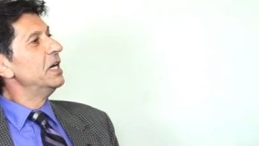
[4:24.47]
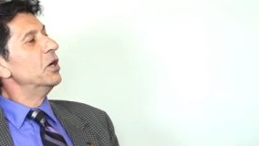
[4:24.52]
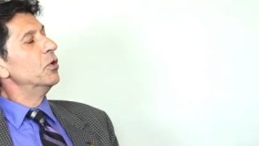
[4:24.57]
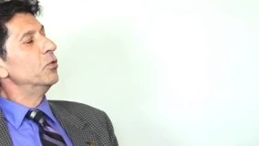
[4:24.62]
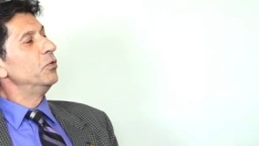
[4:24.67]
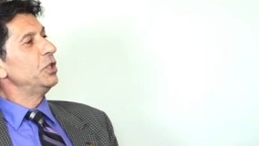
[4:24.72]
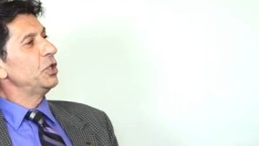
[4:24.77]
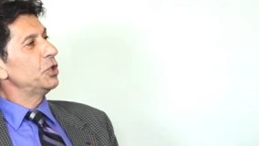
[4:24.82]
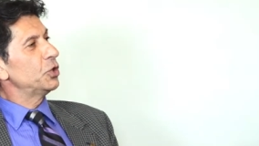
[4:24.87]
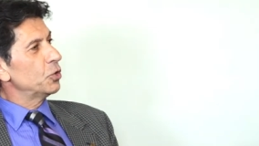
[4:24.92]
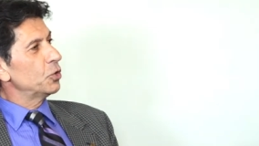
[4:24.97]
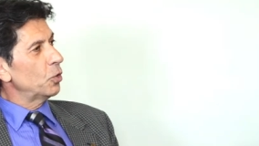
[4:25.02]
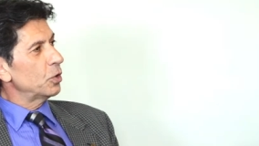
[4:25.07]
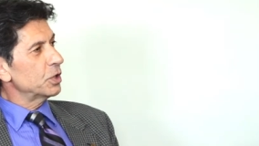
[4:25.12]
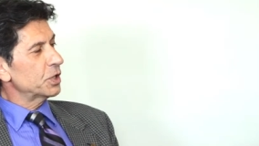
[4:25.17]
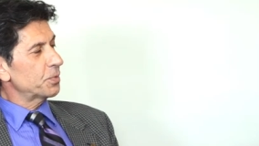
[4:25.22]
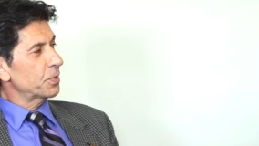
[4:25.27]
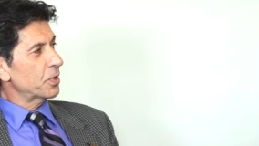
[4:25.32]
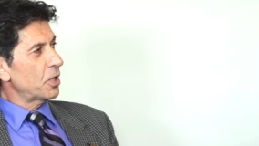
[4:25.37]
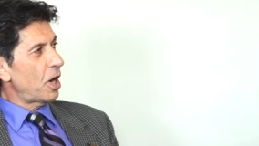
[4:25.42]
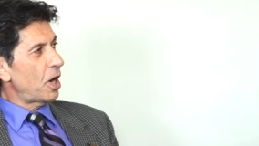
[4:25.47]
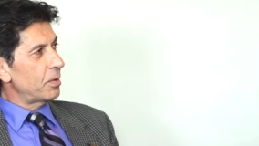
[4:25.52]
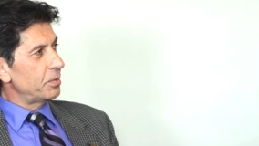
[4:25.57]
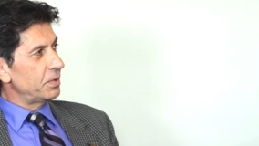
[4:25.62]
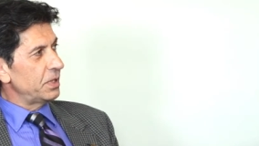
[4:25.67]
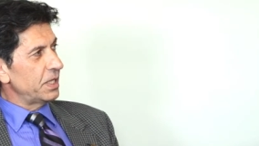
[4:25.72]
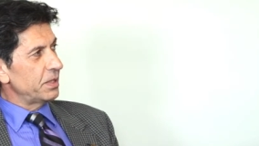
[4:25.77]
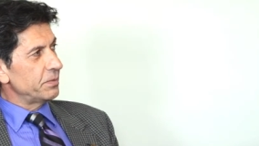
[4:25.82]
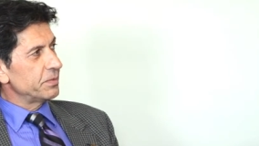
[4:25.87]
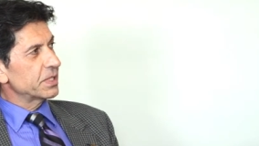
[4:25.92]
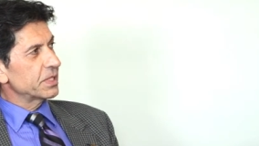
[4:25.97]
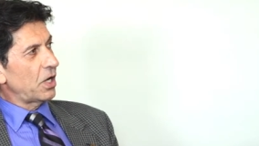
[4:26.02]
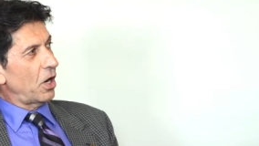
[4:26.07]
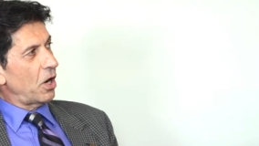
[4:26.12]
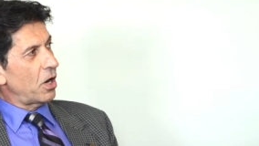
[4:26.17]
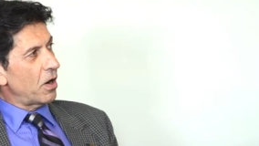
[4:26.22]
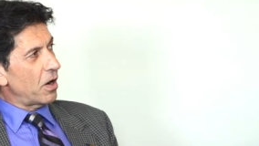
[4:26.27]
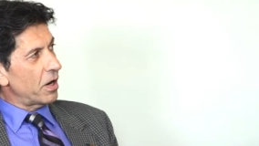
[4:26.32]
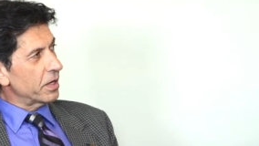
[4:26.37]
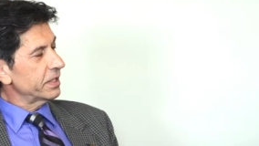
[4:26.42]
which those problems
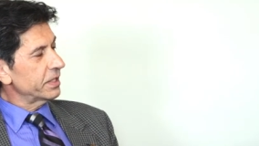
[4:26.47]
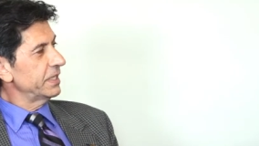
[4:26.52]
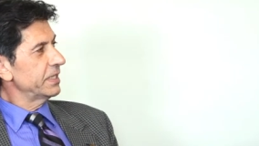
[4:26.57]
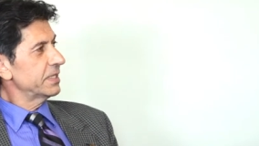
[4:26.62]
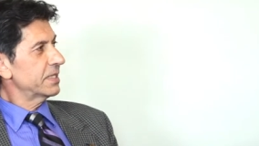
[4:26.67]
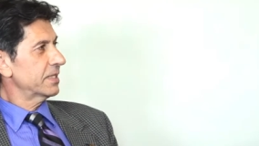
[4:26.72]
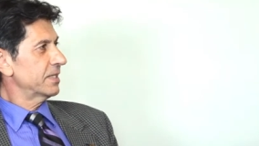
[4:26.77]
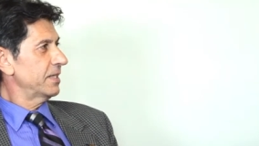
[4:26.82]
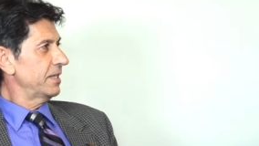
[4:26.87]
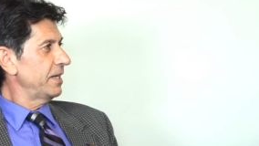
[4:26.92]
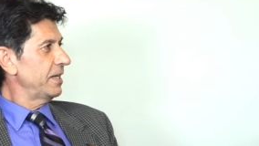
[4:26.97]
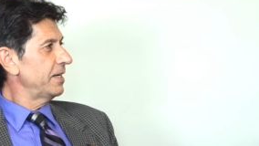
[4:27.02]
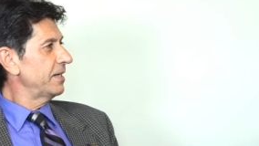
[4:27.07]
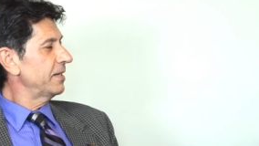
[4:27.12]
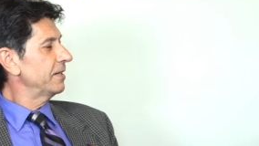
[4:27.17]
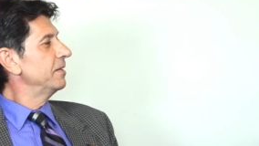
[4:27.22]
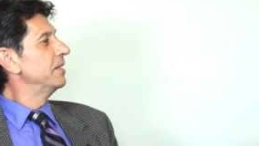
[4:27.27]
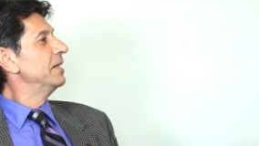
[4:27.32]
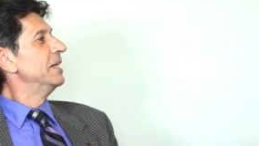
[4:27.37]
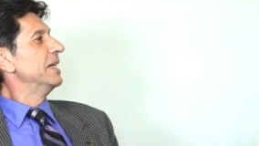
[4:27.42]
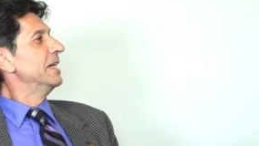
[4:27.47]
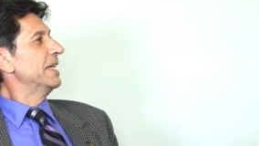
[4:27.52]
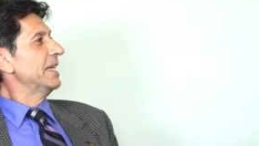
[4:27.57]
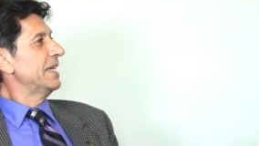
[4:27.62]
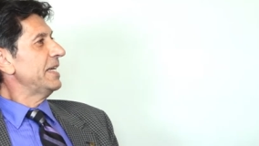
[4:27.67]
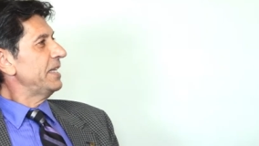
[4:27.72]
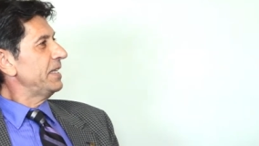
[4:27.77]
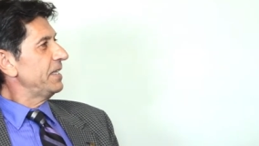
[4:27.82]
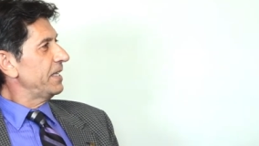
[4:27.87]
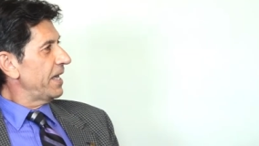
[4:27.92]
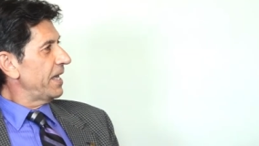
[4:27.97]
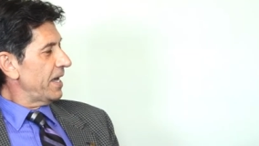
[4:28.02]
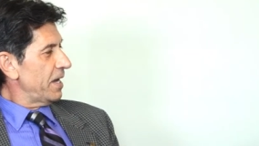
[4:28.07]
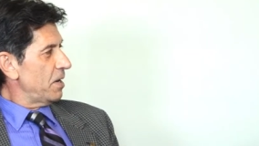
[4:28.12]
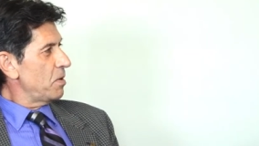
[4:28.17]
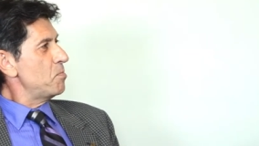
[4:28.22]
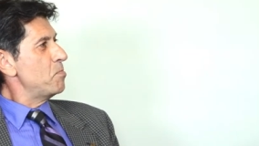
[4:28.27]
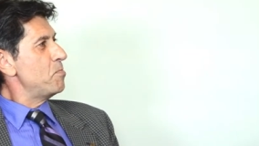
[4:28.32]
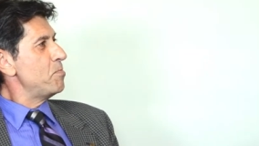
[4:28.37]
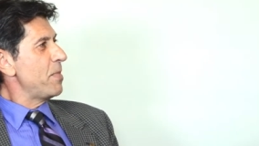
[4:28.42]
are still in the
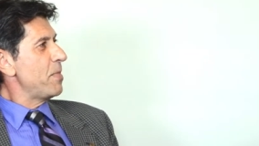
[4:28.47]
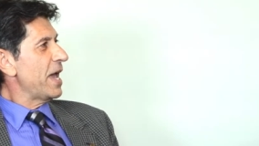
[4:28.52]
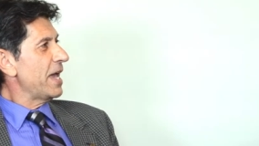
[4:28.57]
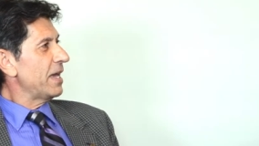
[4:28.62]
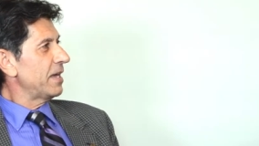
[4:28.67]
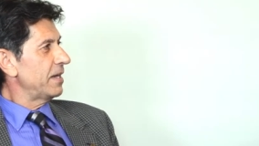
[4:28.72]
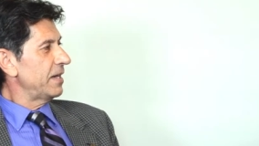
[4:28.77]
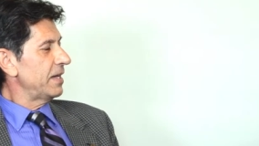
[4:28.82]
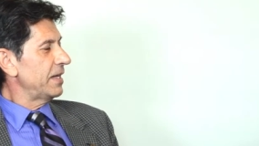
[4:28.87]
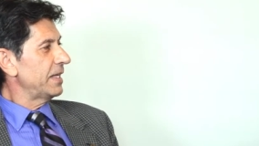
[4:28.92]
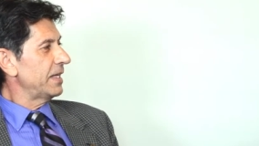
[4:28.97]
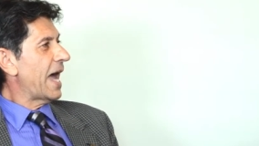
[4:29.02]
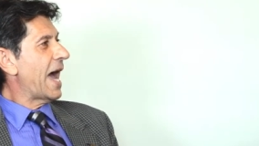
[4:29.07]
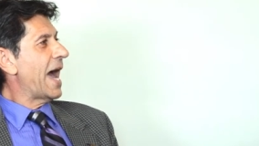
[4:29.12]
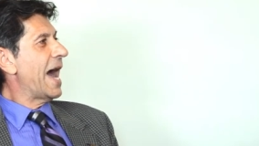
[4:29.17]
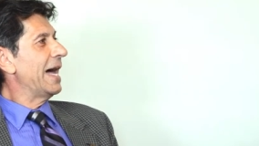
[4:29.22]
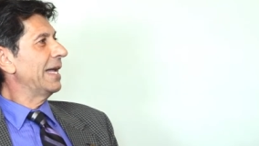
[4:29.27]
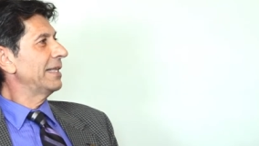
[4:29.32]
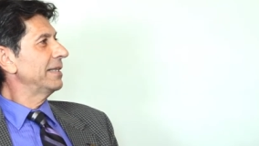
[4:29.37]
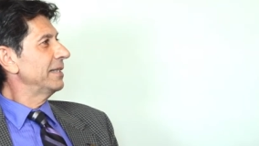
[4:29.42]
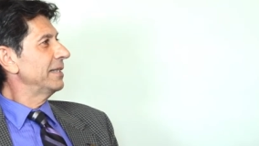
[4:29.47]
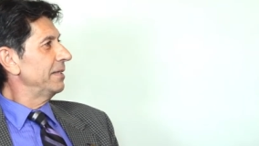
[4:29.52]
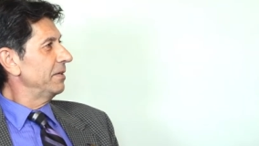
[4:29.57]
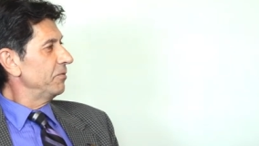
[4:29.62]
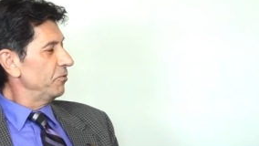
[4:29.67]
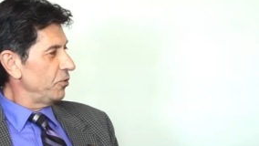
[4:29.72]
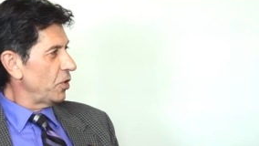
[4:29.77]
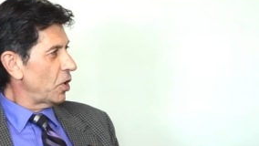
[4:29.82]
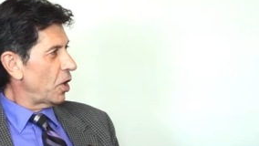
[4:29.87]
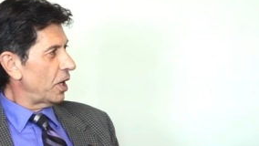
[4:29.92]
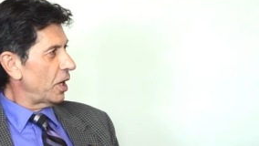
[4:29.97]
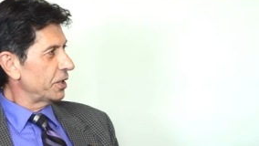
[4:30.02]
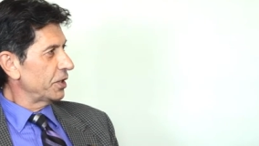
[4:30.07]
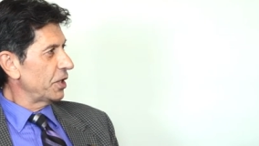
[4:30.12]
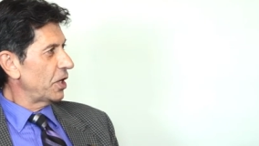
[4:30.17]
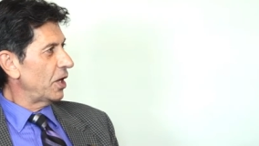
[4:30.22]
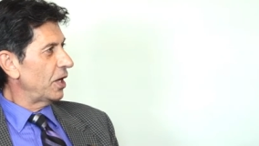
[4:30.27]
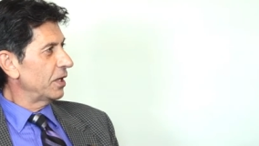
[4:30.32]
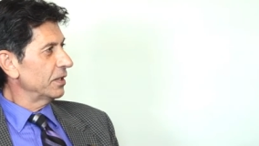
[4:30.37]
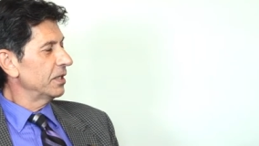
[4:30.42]
making and we are
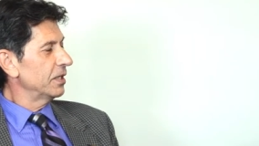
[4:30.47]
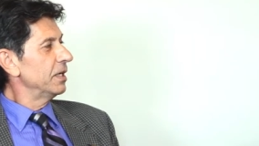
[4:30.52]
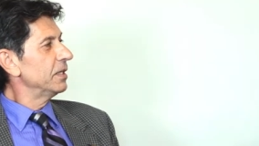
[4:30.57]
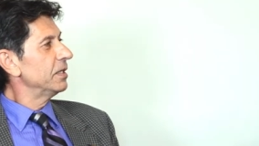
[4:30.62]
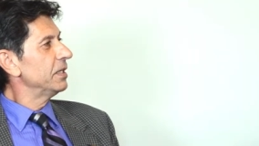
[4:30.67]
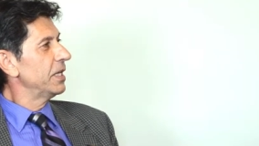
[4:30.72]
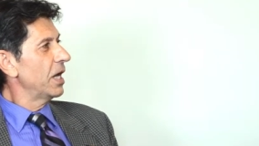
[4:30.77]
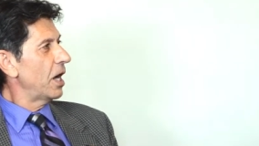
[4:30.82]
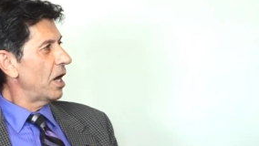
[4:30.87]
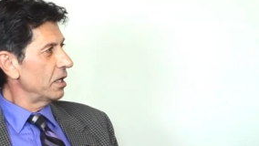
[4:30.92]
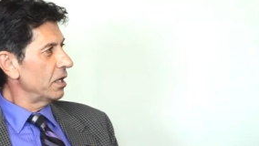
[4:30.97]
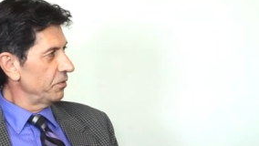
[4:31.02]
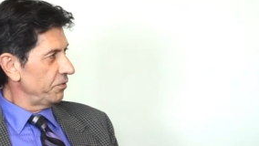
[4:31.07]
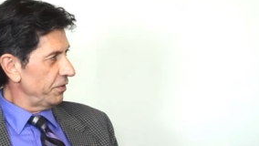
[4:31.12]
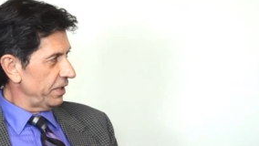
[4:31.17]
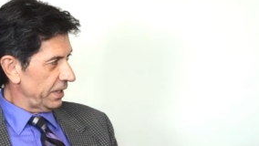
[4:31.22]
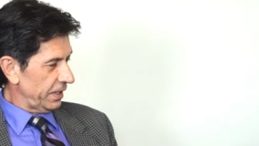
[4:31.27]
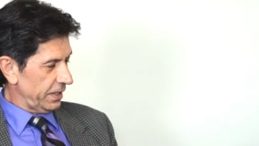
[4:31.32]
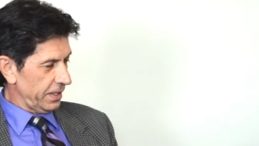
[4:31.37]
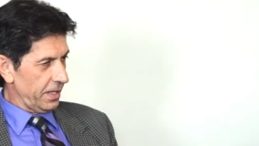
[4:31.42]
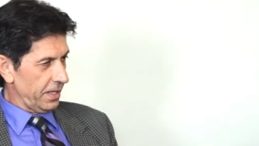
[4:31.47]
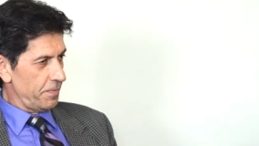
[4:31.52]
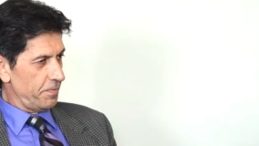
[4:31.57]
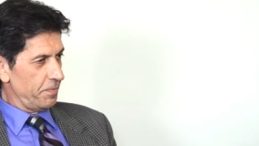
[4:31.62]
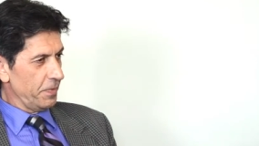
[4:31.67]
not done with them